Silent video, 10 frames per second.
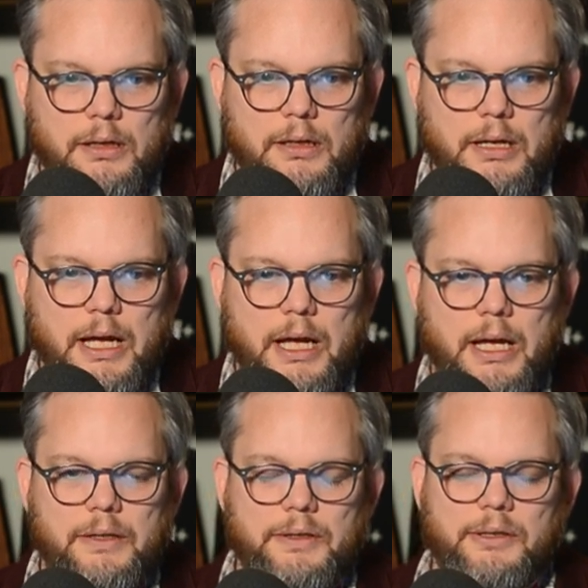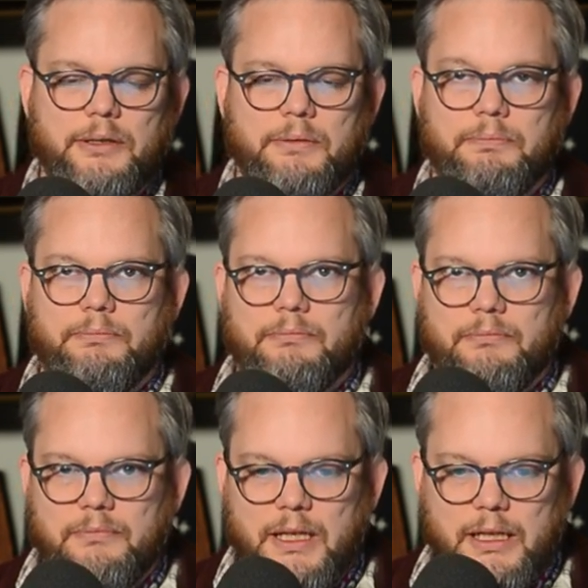as
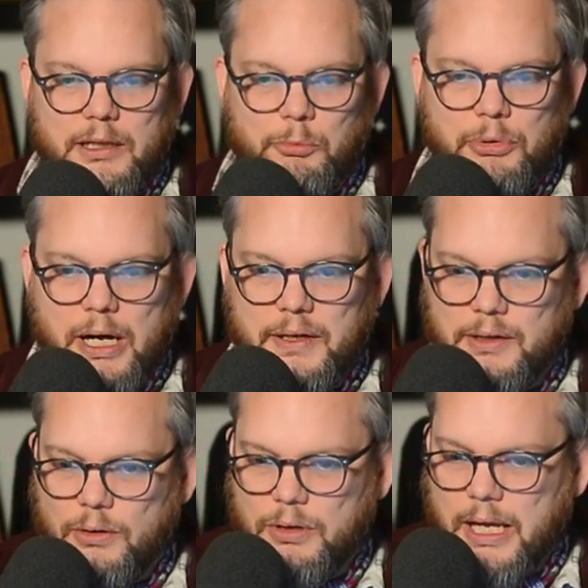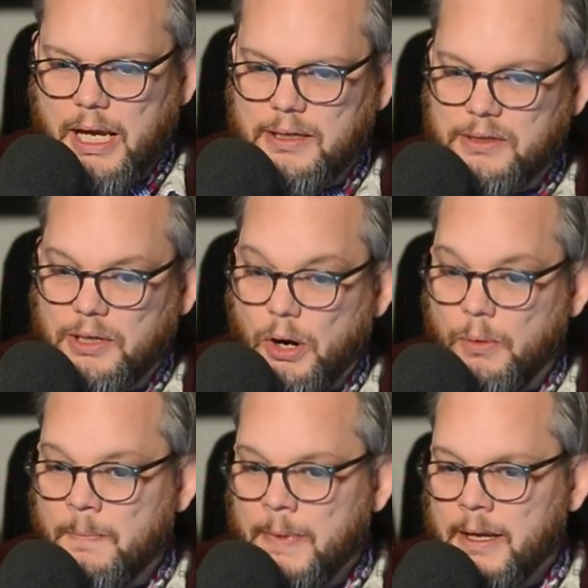getting the price. Okay, so
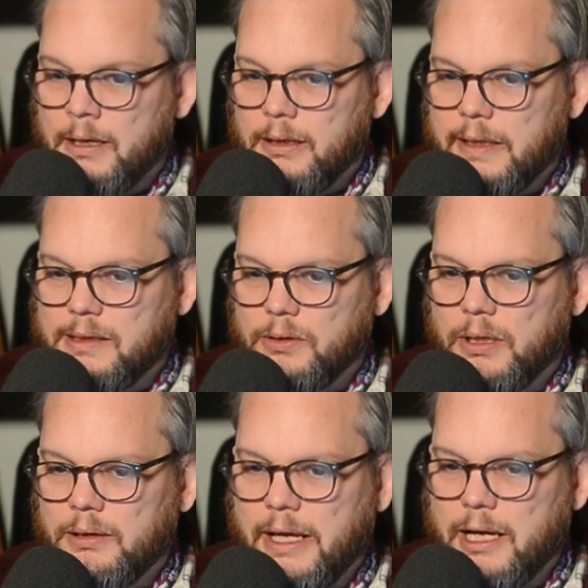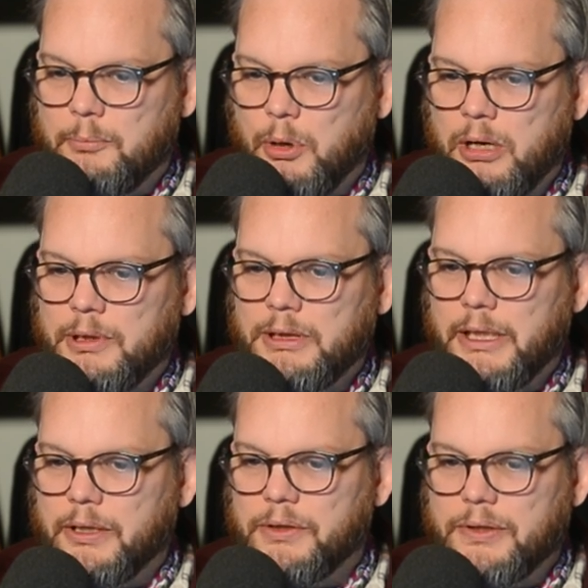it's looking like bourbon
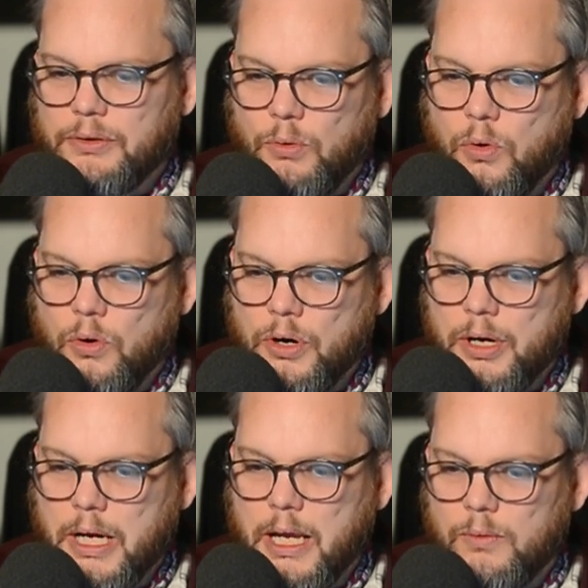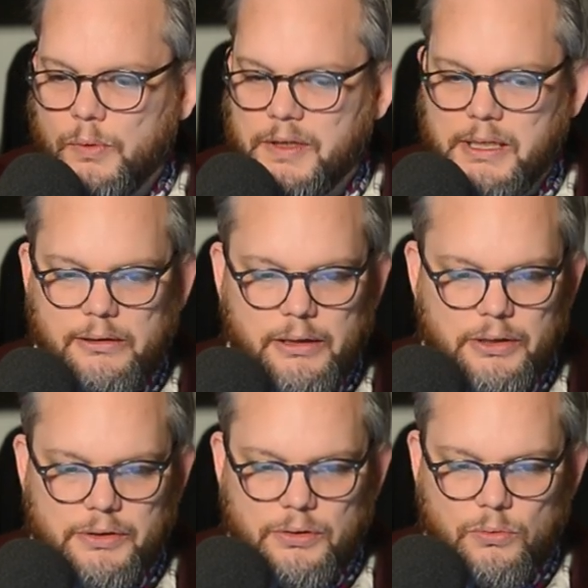liquor store and whiskey liquor
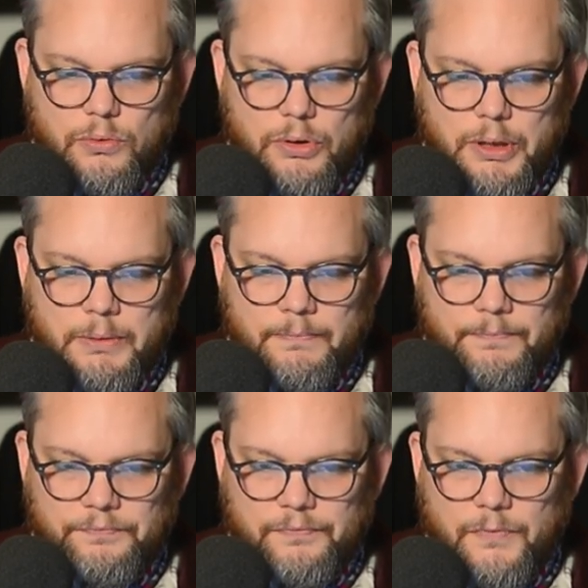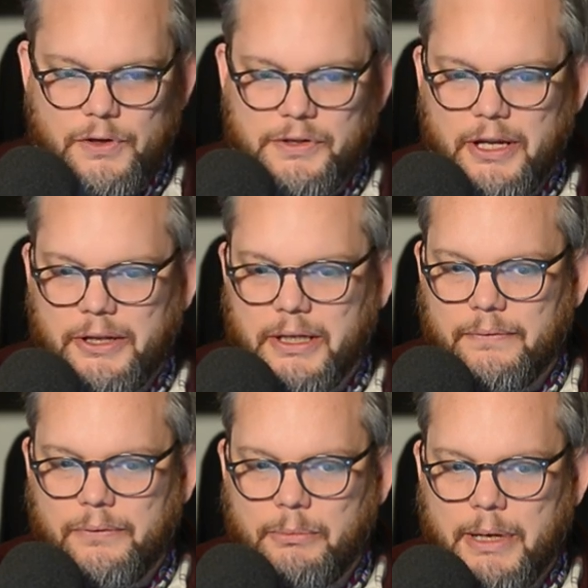store. They're selling it
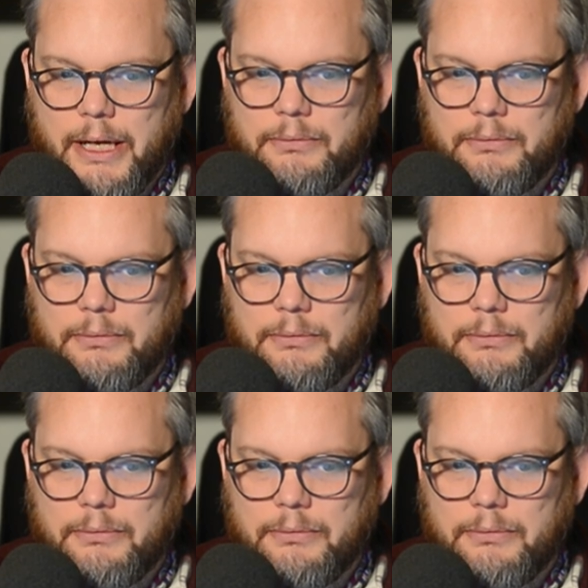for about